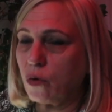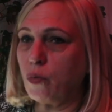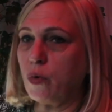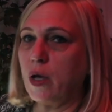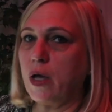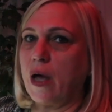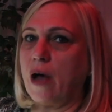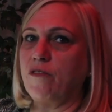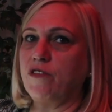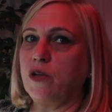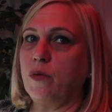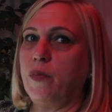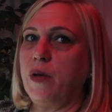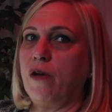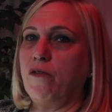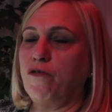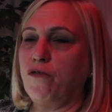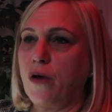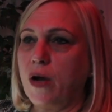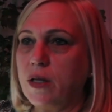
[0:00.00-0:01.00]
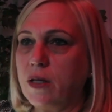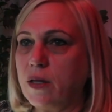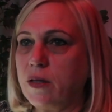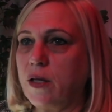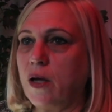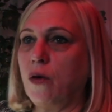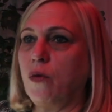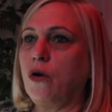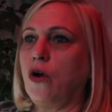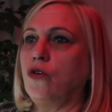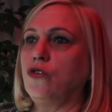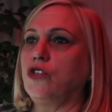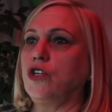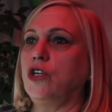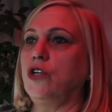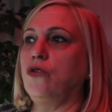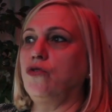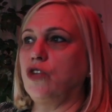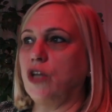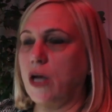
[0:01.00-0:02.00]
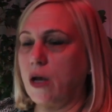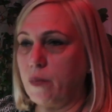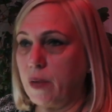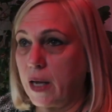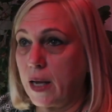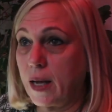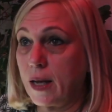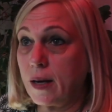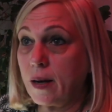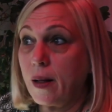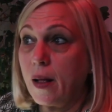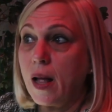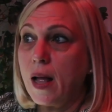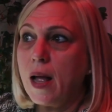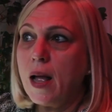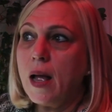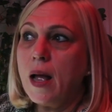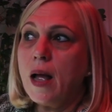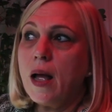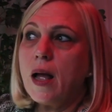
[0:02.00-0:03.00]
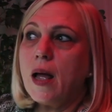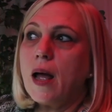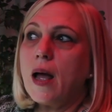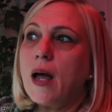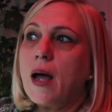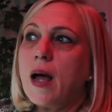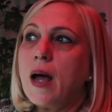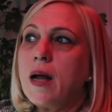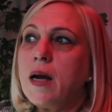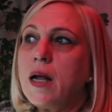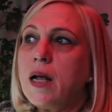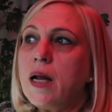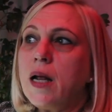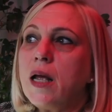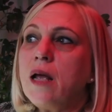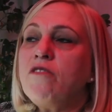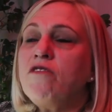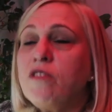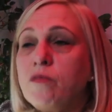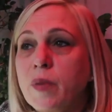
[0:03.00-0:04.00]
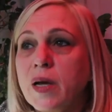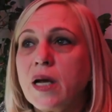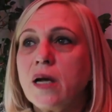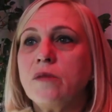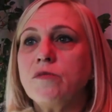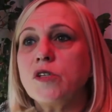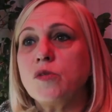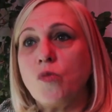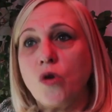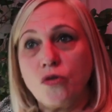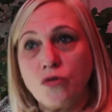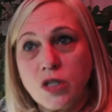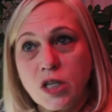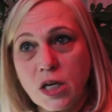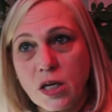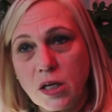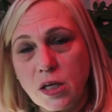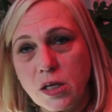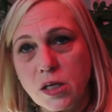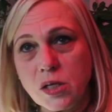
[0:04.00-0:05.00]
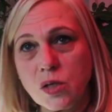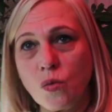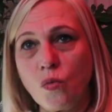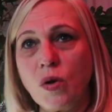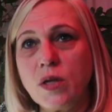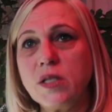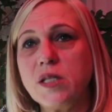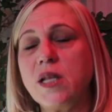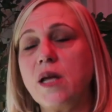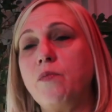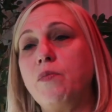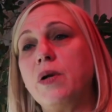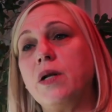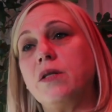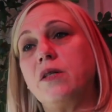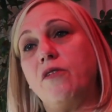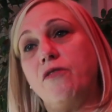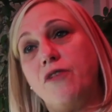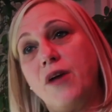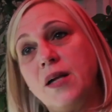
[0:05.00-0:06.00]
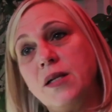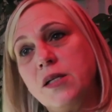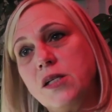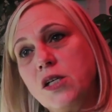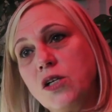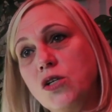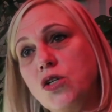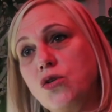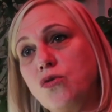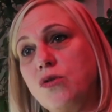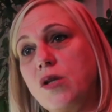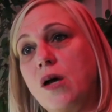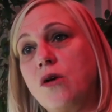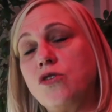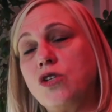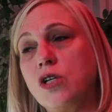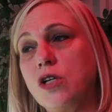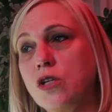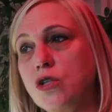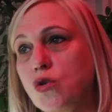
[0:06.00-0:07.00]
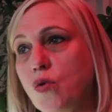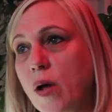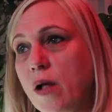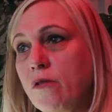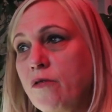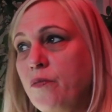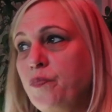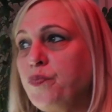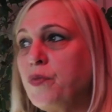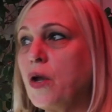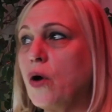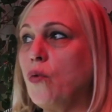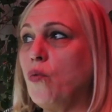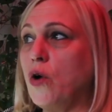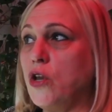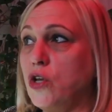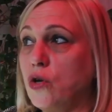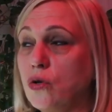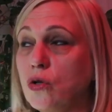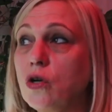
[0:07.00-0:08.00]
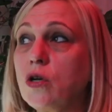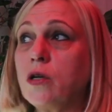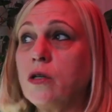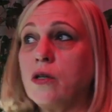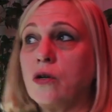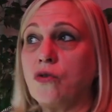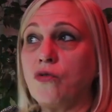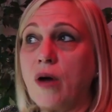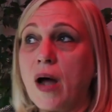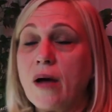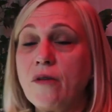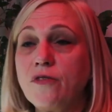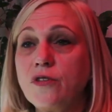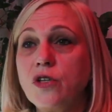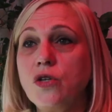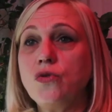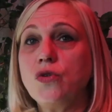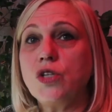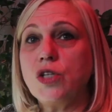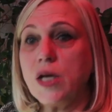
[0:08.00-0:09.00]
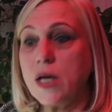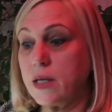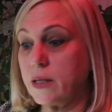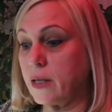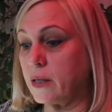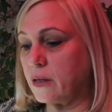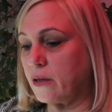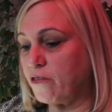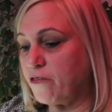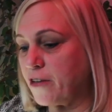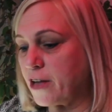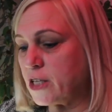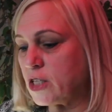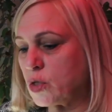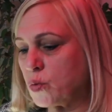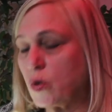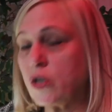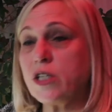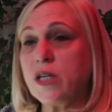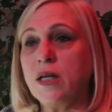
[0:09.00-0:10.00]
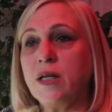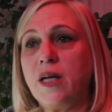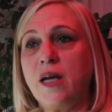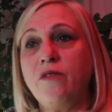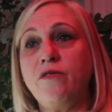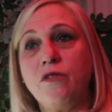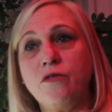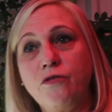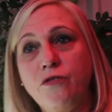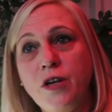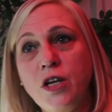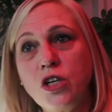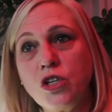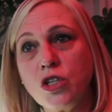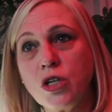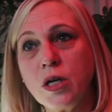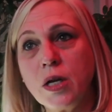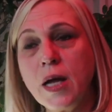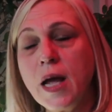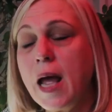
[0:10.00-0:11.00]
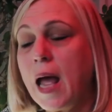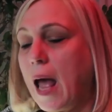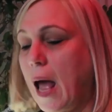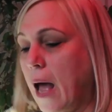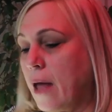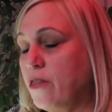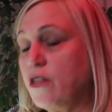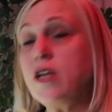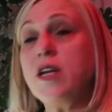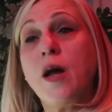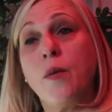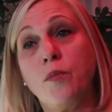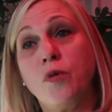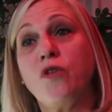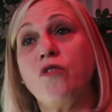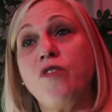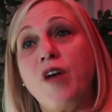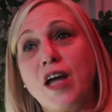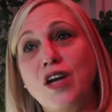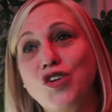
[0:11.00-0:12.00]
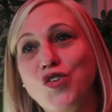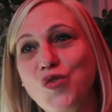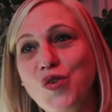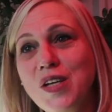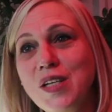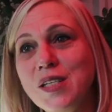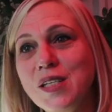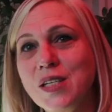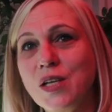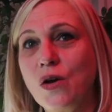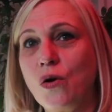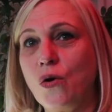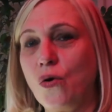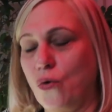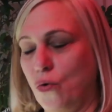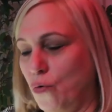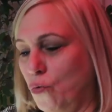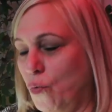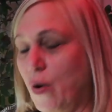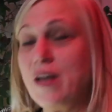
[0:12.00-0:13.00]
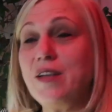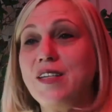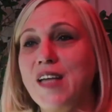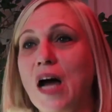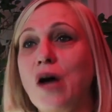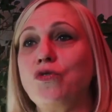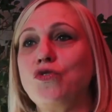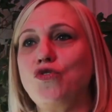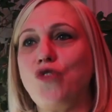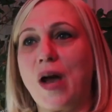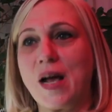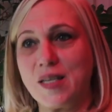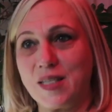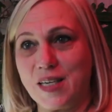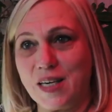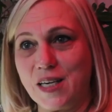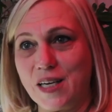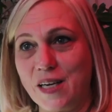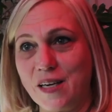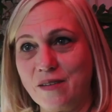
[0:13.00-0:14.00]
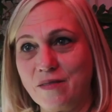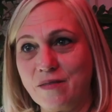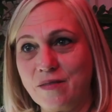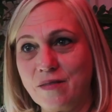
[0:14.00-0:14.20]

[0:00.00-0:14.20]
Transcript: We have to be afraid that they'll continue to coming in. And it even becomes more ridiculous once they built the fence in 2012. When you look at the graphs, you see that the fence wasn't even finished and the number of entries went down drastically.